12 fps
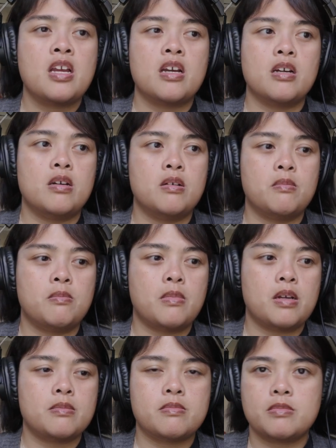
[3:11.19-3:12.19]

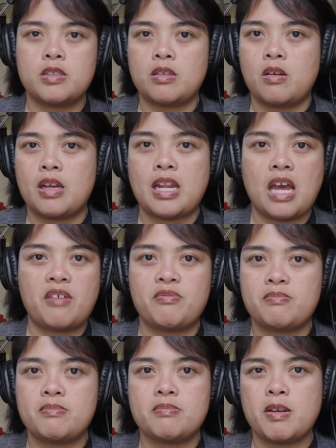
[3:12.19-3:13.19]
I'd have
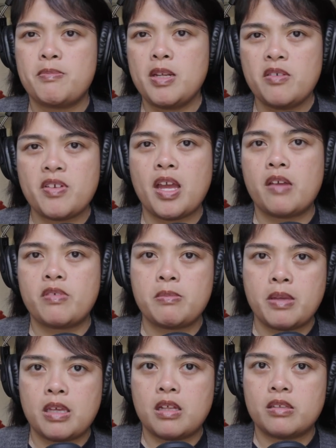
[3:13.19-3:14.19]
a bit of a heavy
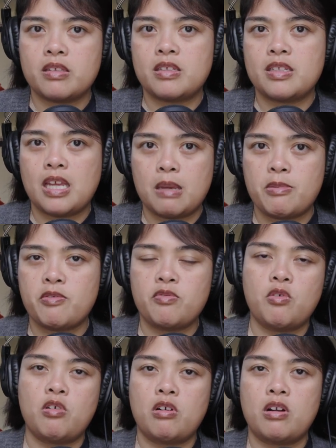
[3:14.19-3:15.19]
meal the day
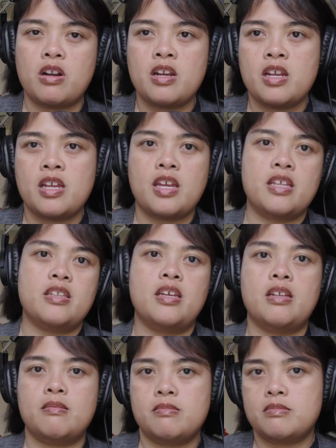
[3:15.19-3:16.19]
before and
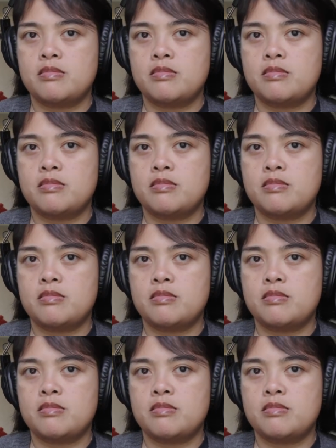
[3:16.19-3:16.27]
then,